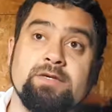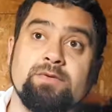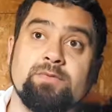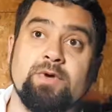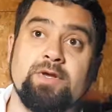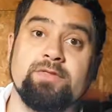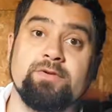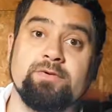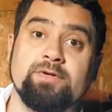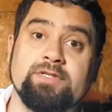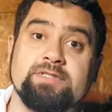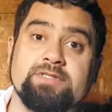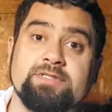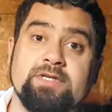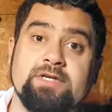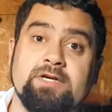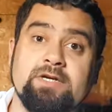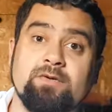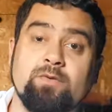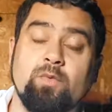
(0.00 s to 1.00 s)
whether it's
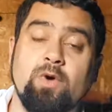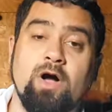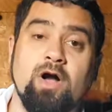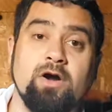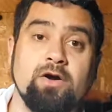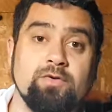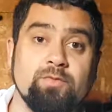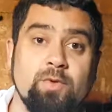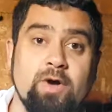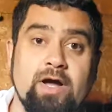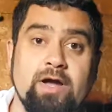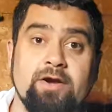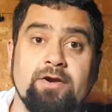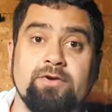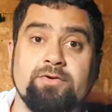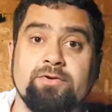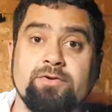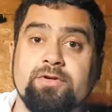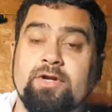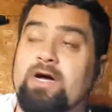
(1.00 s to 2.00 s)

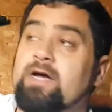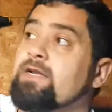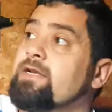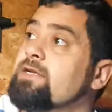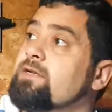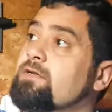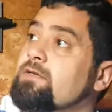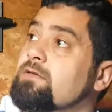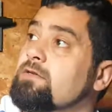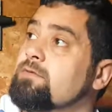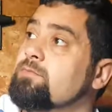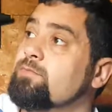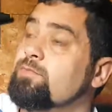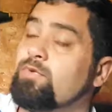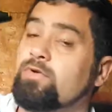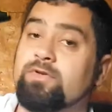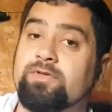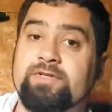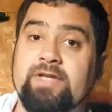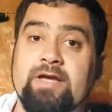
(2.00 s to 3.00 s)
hardwired or not. It'll
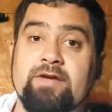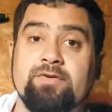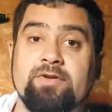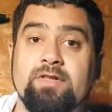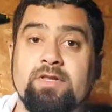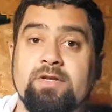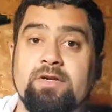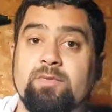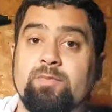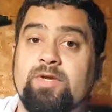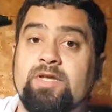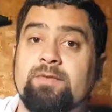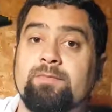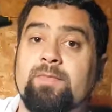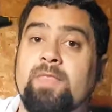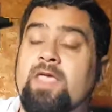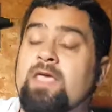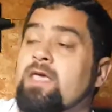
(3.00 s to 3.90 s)
pull down a little bit,